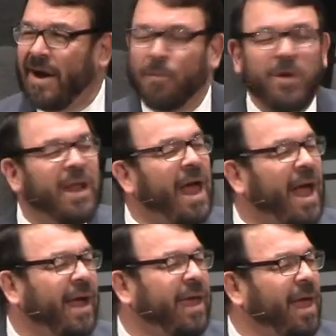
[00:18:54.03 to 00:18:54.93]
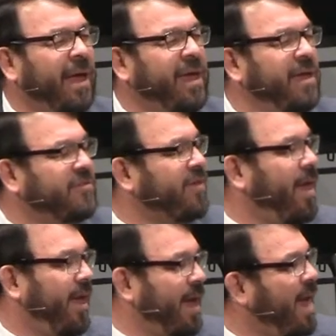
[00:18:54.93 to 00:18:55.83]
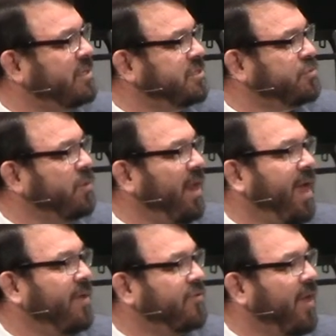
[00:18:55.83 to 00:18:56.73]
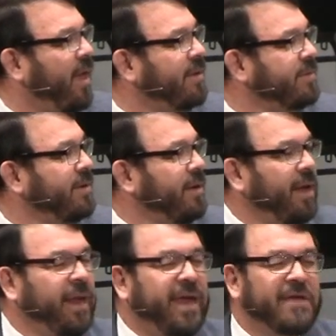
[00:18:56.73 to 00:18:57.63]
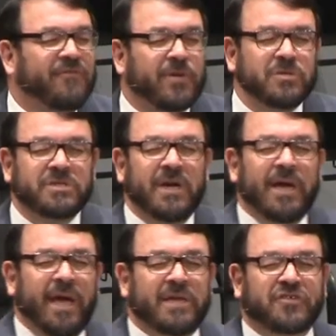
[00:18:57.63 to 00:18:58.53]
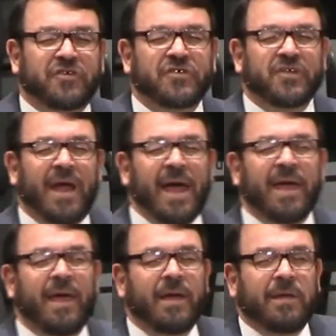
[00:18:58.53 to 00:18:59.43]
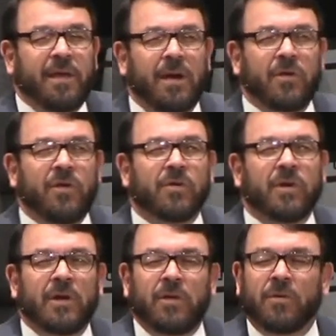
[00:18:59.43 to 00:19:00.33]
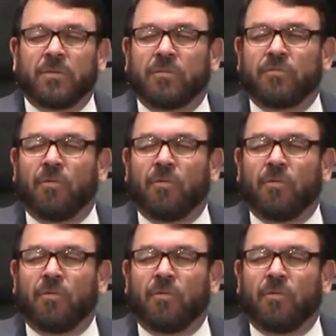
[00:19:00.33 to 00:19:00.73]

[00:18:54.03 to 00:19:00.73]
All right, well, I, I can't say. I just really can't say. And again, folks, it's just like, you know, you're, you're